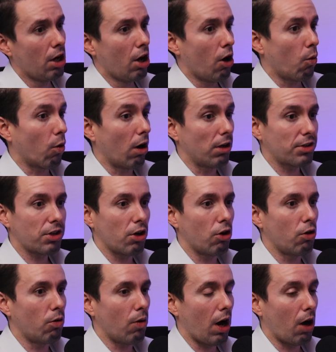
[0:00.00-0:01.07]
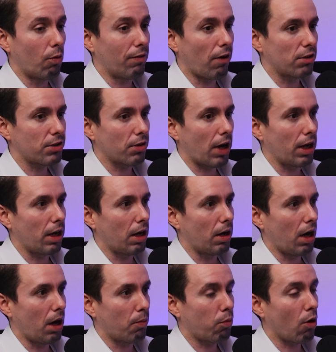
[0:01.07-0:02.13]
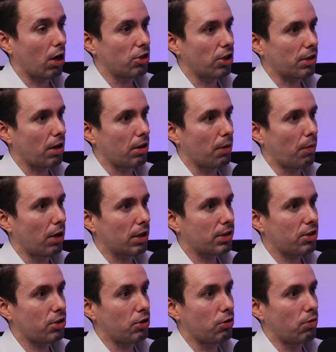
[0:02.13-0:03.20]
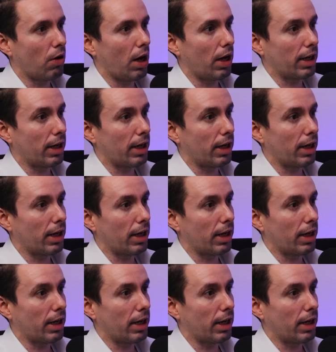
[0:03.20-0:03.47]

We've also got a project on the books to